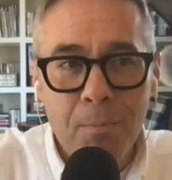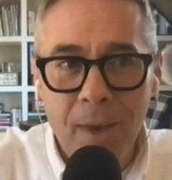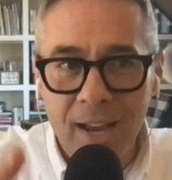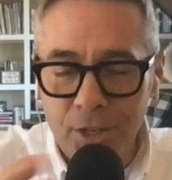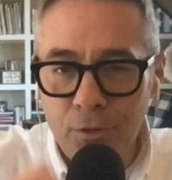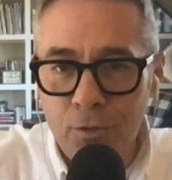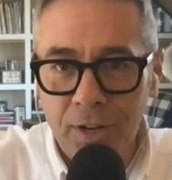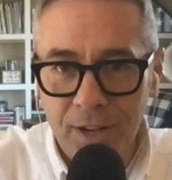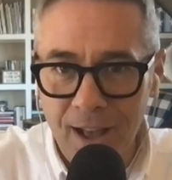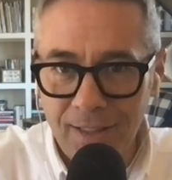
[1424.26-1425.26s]
my dear friend
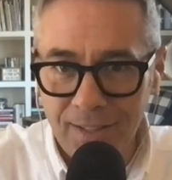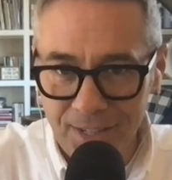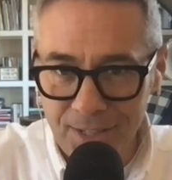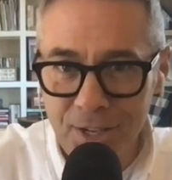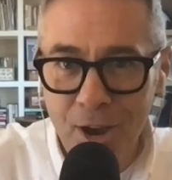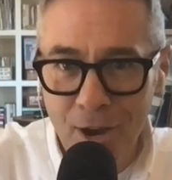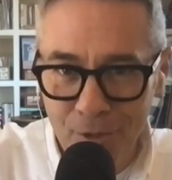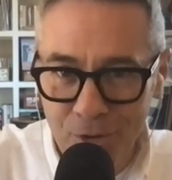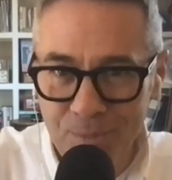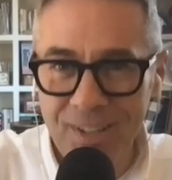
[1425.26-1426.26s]
and colleague, Sissy Goff,
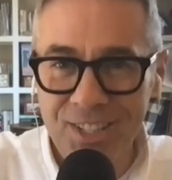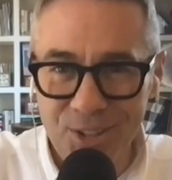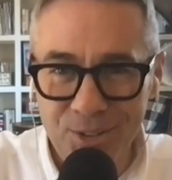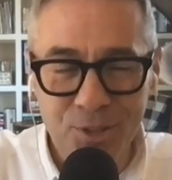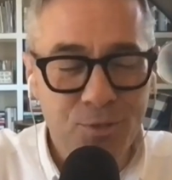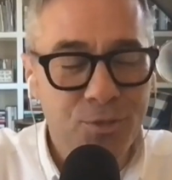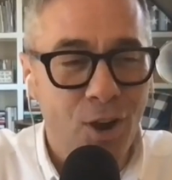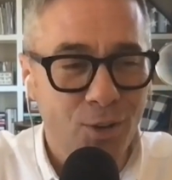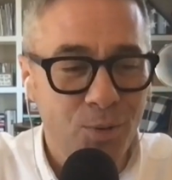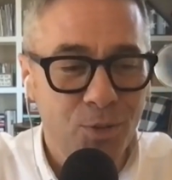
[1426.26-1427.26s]
who you mentioned, who you've
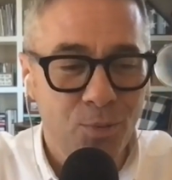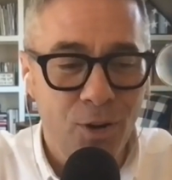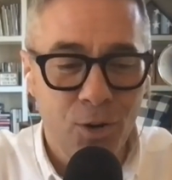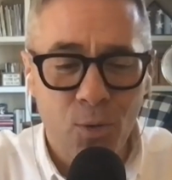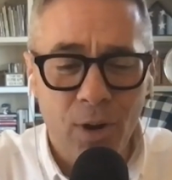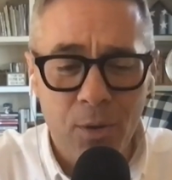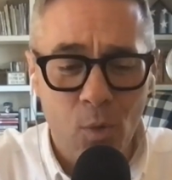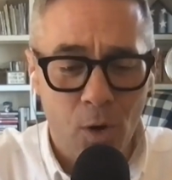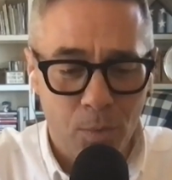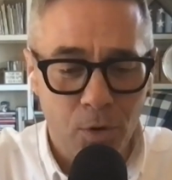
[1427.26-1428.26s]
talked with, wrote a great
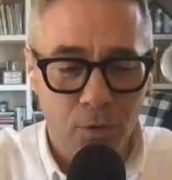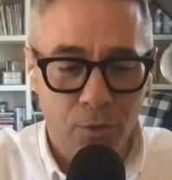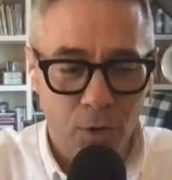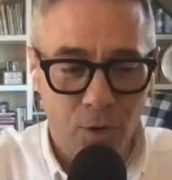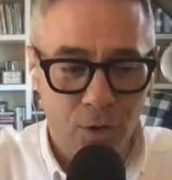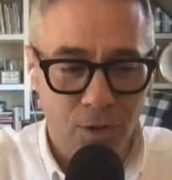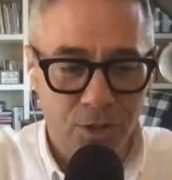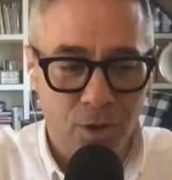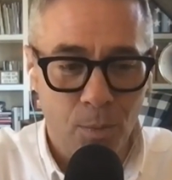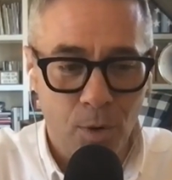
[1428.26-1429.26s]
workbook for girls
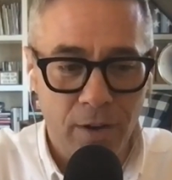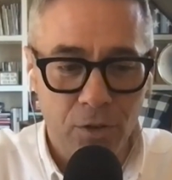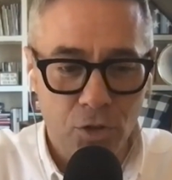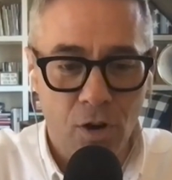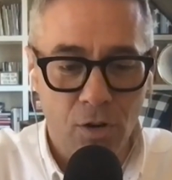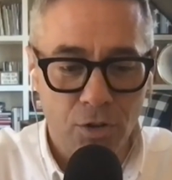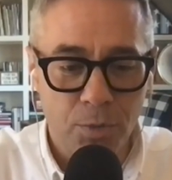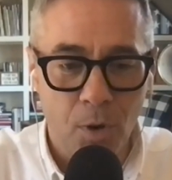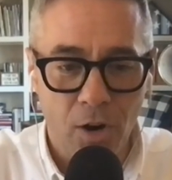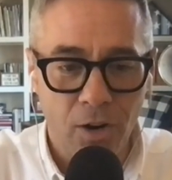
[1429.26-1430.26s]
called Braver, Stronger,
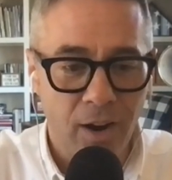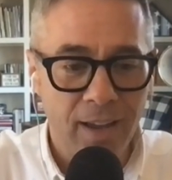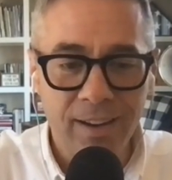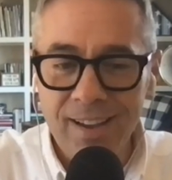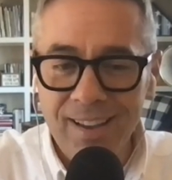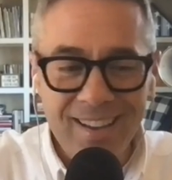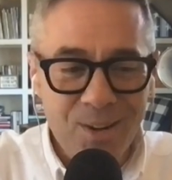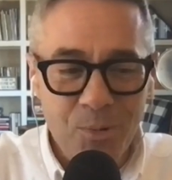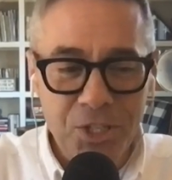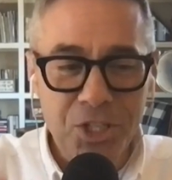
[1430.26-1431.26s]
Smarter. And when